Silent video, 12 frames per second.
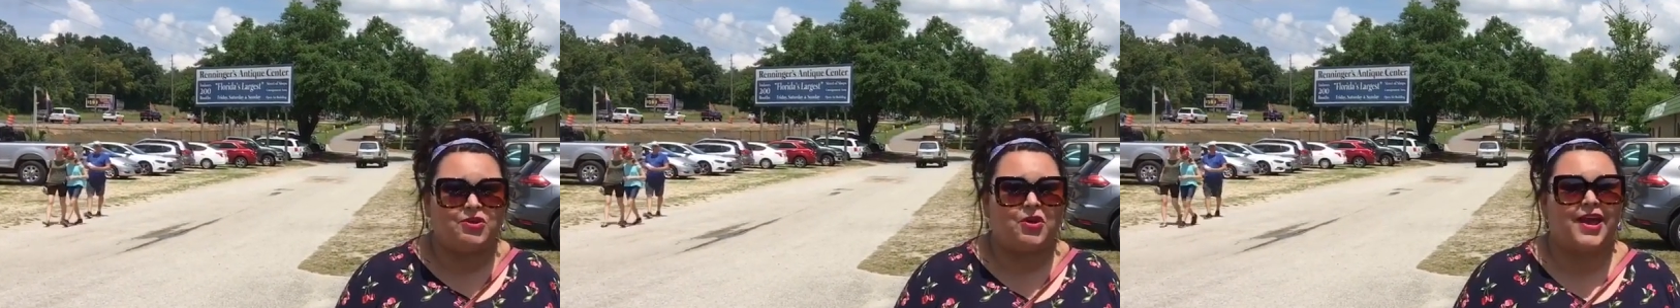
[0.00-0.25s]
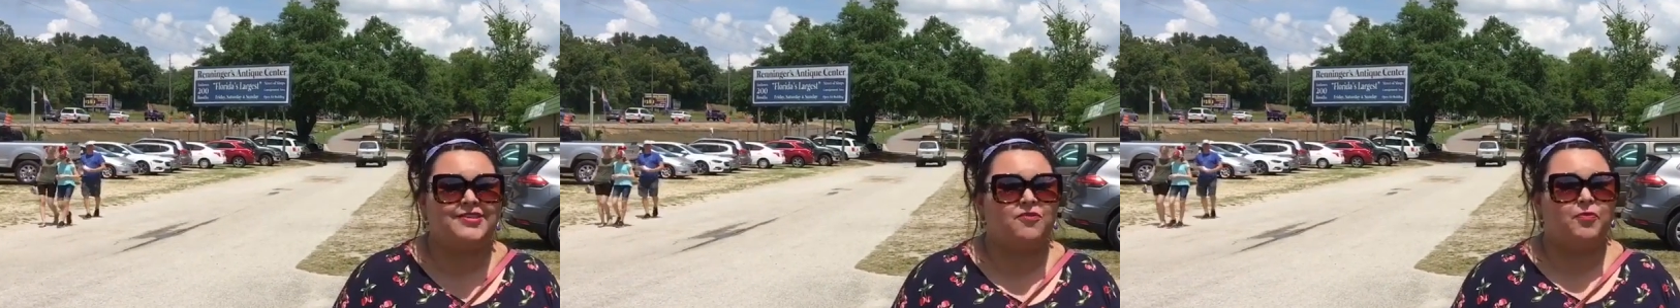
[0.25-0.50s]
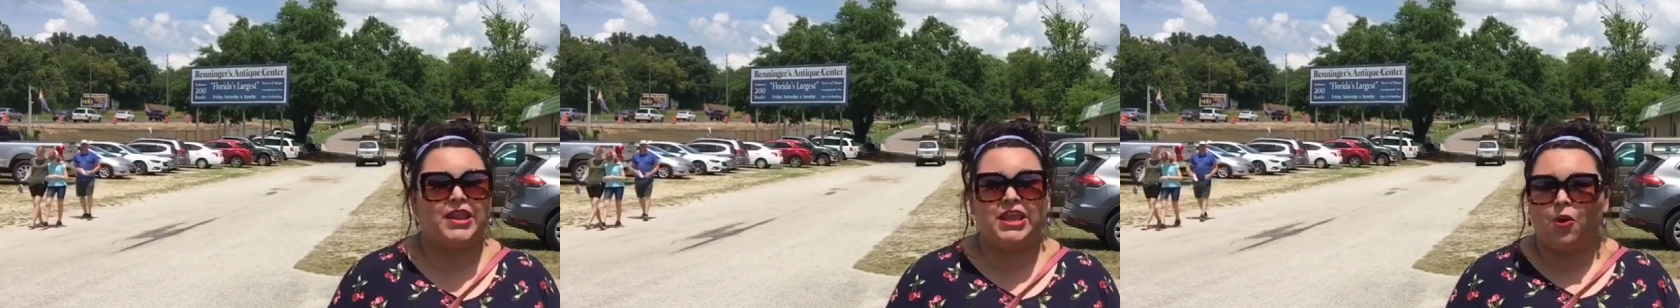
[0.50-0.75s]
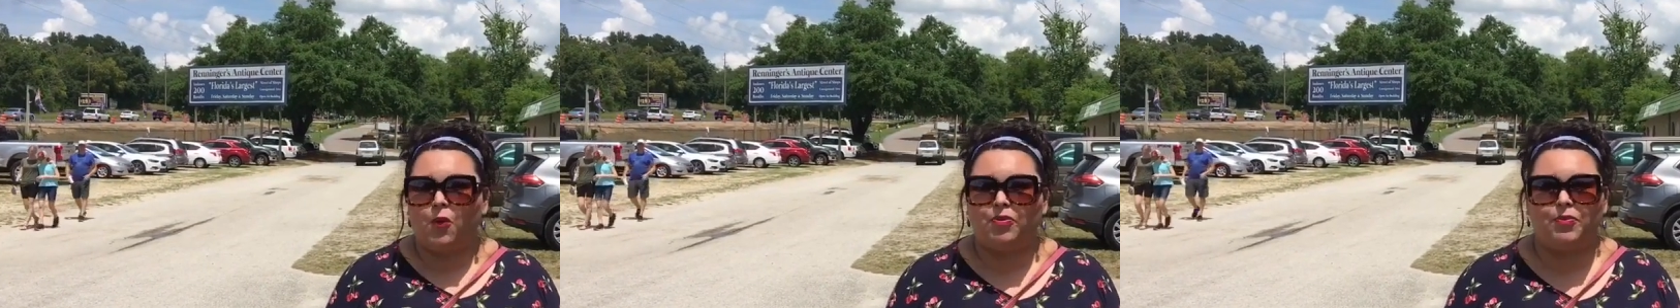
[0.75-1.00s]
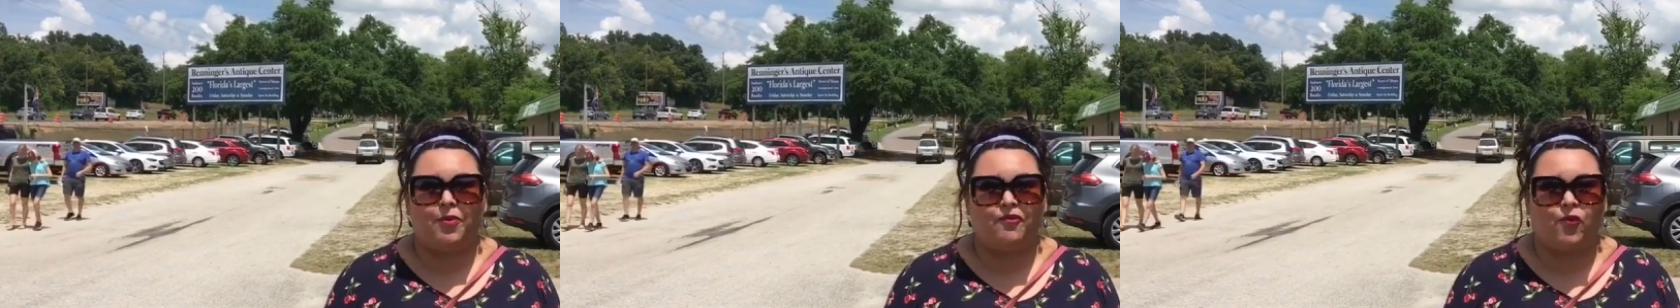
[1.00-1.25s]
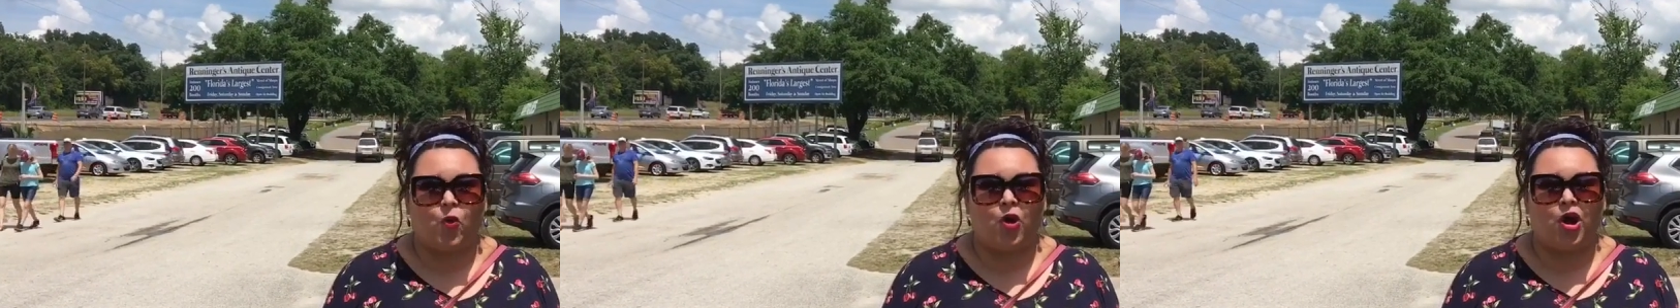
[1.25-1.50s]
You guys have been here with me
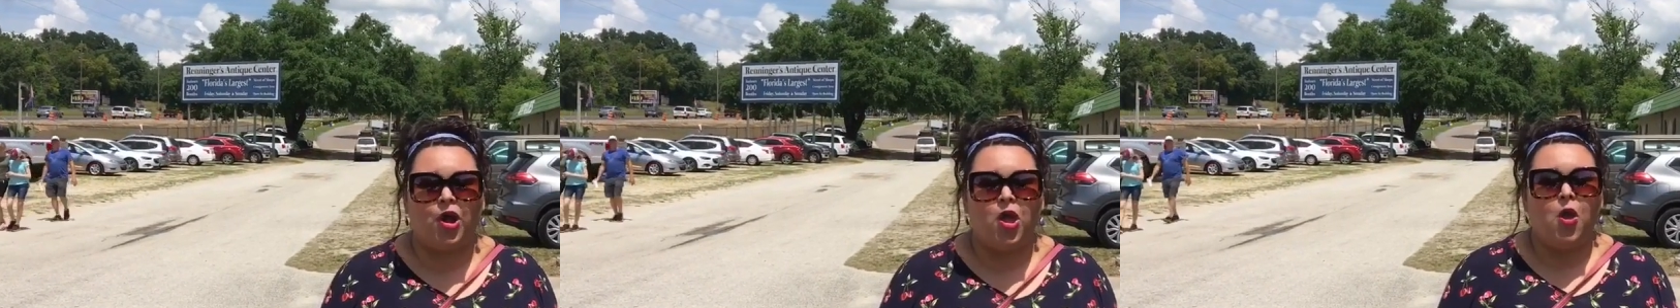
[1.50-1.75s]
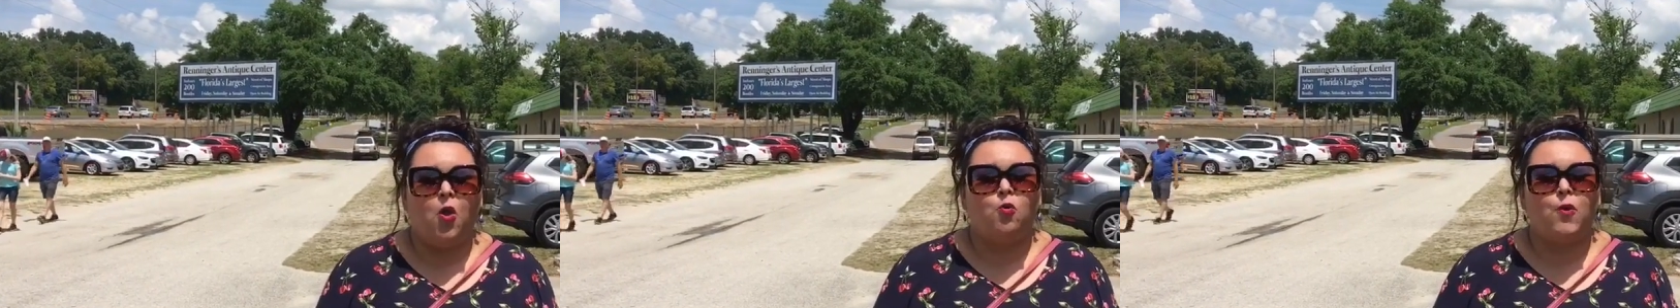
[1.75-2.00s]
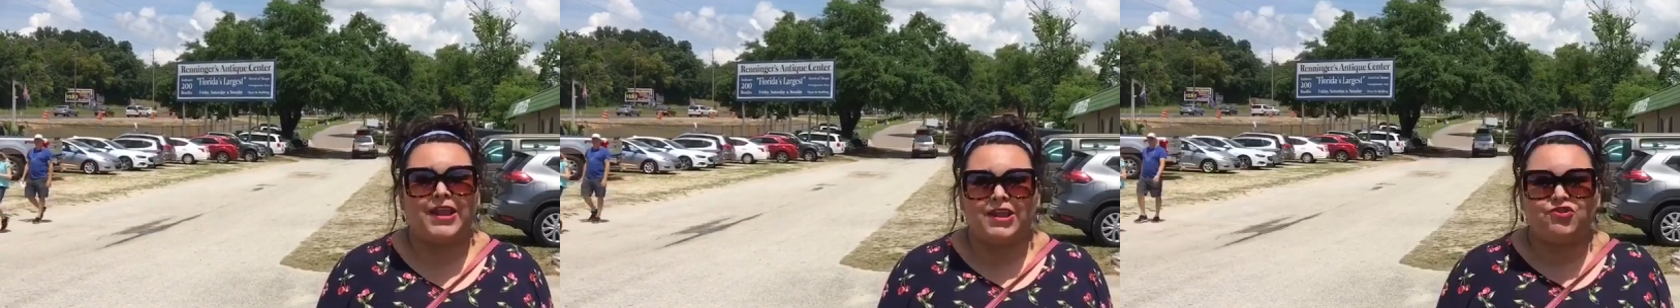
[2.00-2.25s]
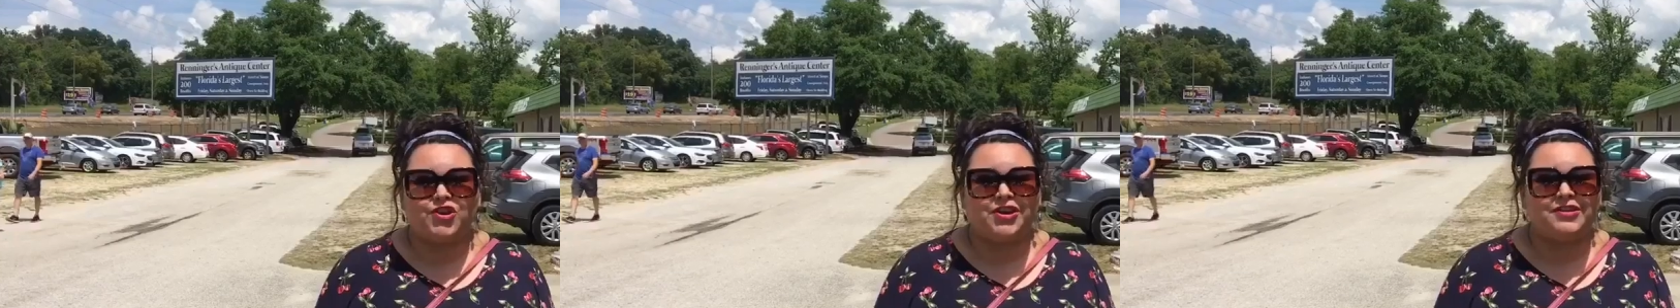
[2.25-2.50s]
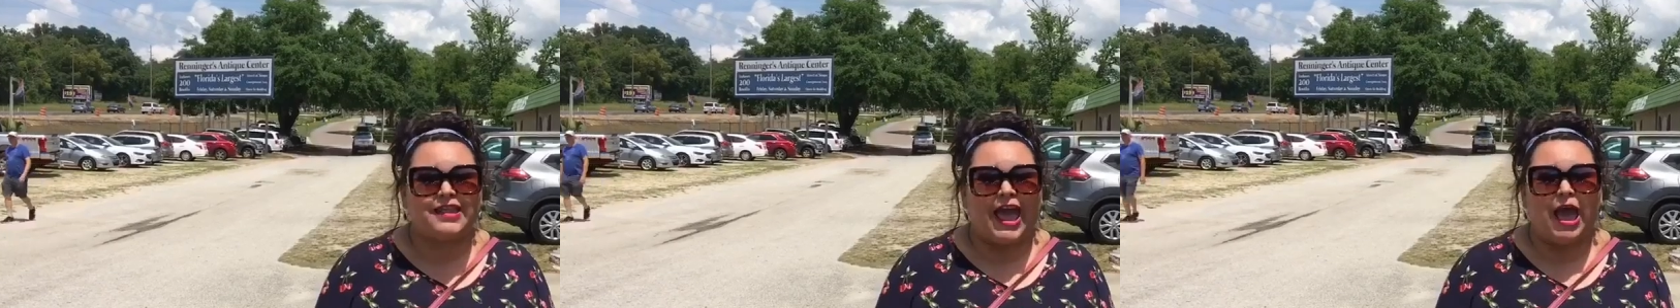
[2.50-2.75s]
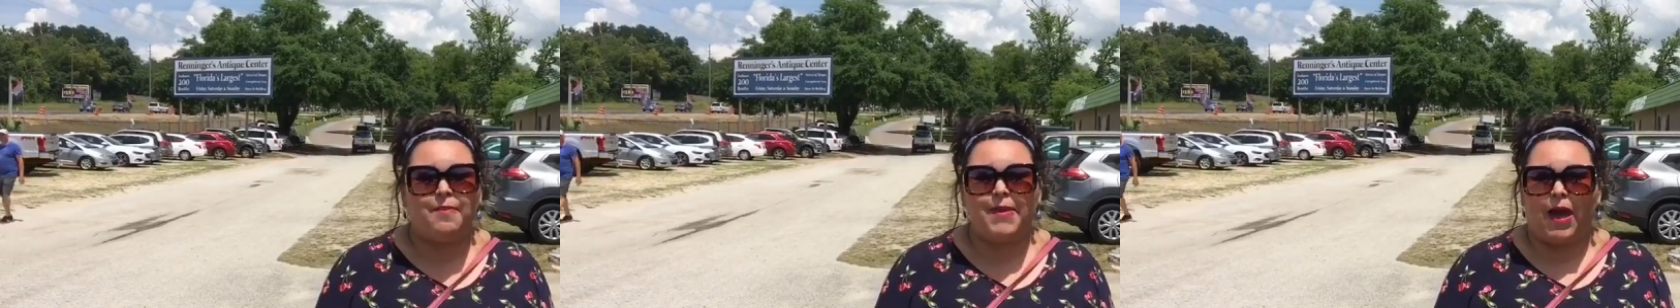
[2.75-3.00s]
before, Renningers
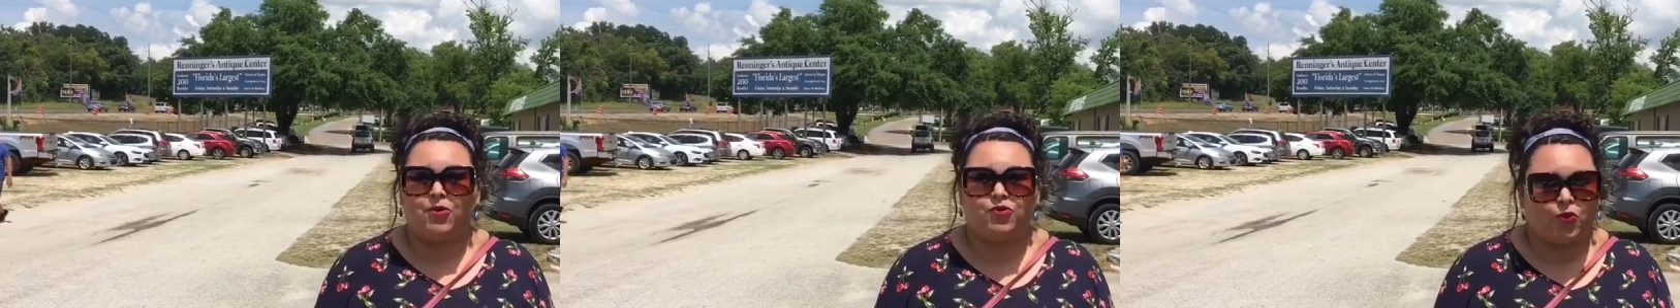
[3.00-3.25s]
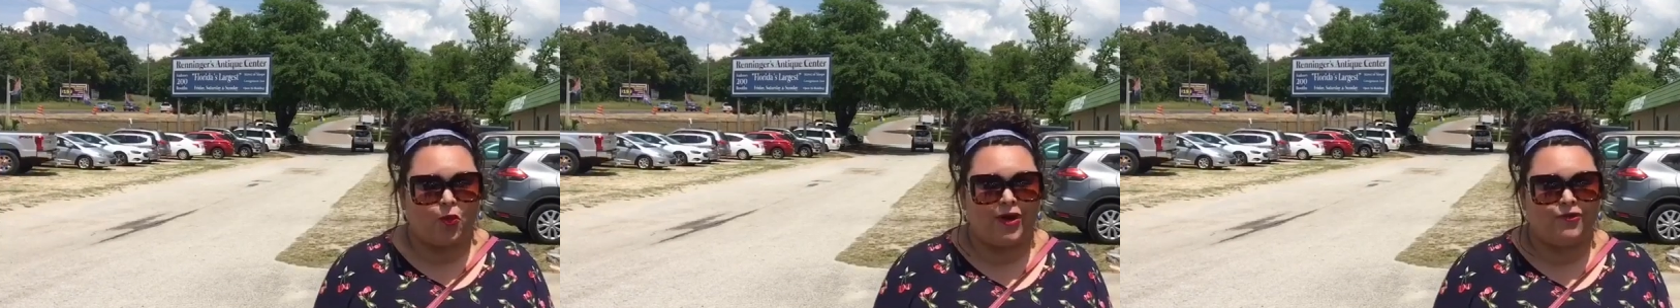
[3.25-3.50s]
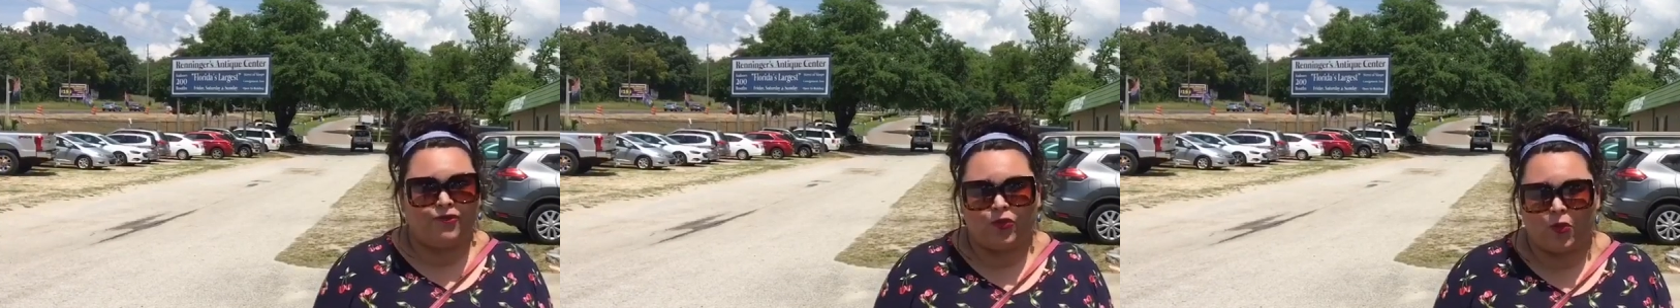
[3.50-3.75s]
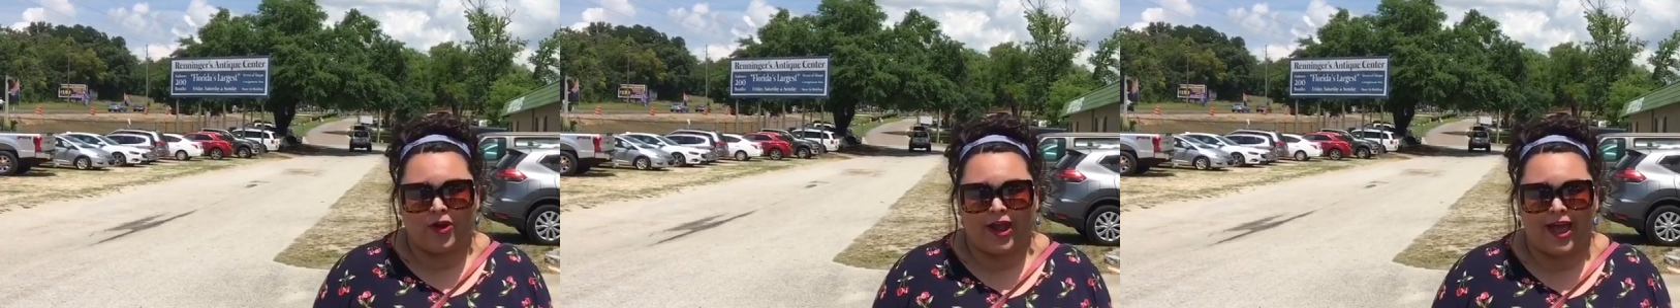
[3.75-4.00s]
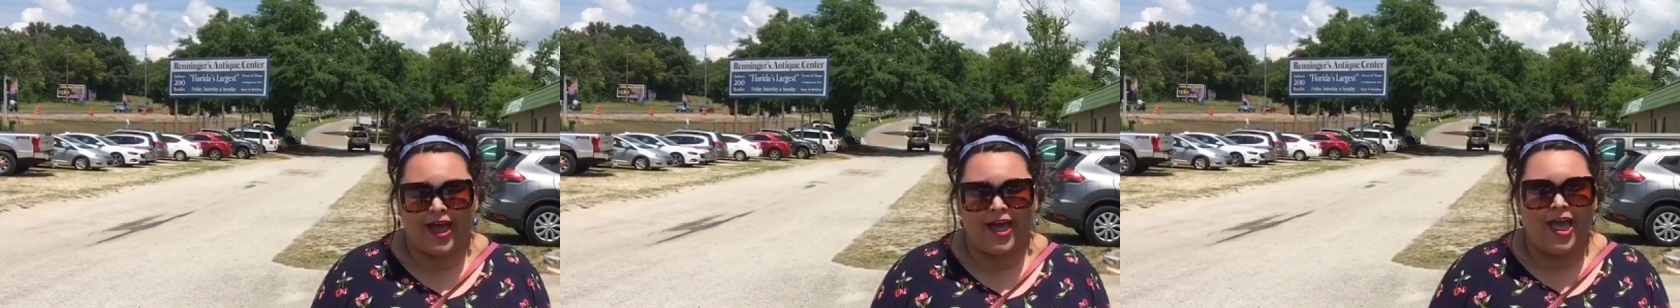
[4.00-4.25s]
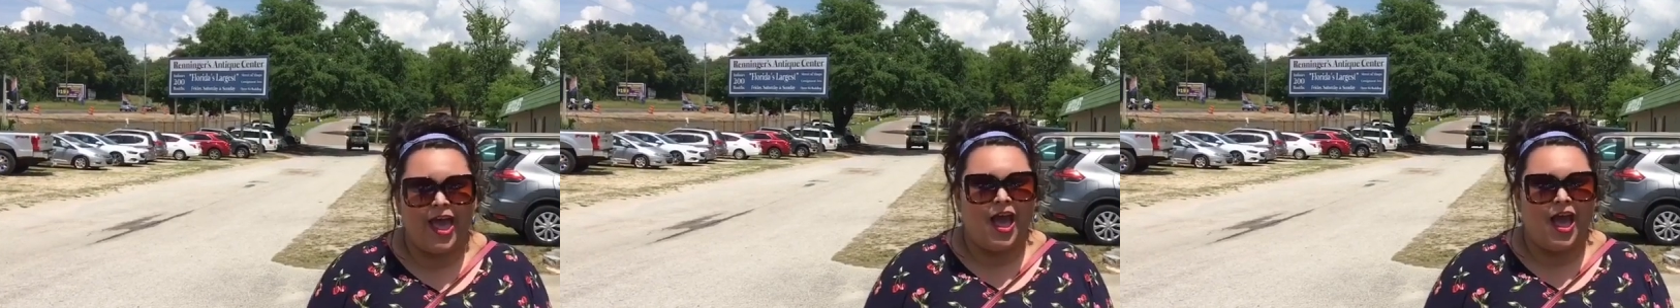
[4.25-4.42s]
at Mount Dora, Florida.